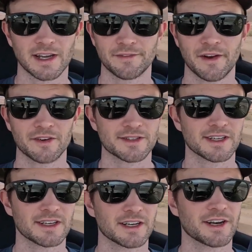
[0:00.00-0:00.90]
I've never
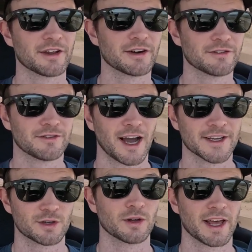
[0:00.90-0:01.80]
seen another high
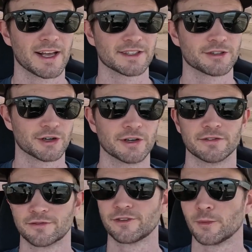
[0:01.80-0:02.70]
school that has a dirt
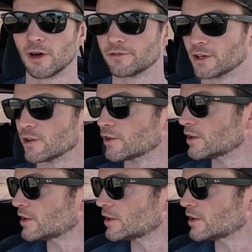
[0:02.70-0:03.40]
football field.